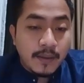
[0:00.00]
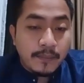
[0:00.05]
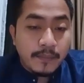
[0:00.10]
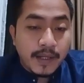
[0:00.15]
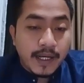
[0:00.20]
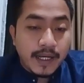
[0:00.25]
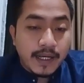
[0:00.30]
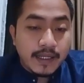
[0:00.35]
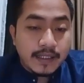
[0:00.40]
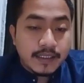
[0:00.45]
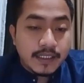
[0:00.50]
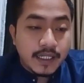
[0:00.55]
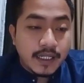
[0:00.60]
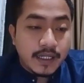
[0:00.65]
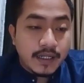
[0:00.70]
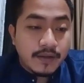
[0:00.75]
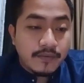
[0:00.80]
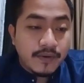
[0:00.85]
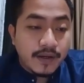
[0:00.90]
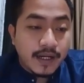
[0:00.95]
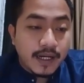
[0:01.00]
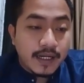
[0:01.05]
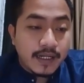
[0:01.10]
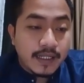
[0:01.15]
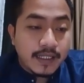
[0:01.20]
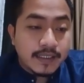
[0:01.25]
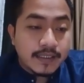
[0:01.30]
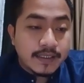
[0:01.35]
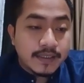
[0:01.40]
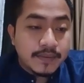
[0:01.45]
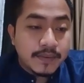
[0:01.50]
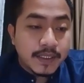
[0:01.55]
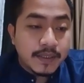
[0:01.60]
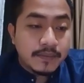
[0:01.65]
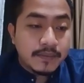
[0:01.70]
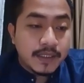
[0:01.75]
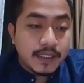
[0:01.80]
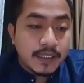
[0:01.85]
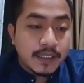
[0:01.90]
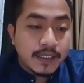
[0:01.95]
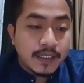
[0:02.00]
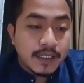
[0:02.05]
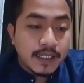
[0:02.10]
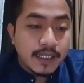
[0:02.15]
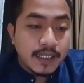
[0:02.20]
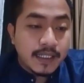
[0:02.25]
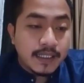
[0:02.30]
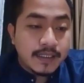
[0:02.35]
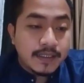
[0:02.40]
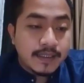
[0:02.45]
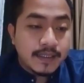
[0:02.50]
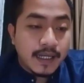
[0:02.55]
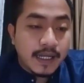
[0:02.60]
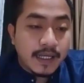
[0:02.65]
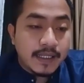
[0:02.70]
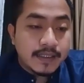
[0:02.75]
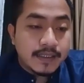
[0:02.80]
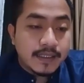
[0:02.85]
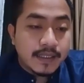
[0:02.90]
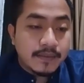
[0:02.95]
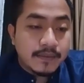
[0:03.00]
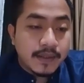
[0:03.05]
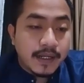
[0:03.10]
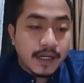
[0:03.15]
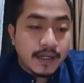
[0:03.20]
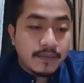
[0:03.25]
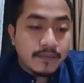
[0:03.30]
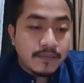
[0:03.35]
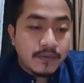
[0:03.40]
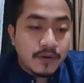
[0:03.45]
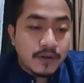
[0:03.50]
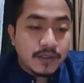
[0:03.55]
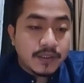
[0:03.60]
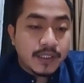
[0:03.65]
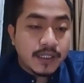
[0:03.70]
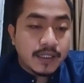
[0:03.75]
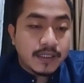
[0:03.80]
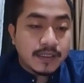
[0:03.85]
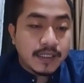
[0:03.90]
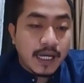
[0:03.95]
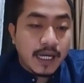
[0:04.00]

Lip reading: make significant investment in system and process?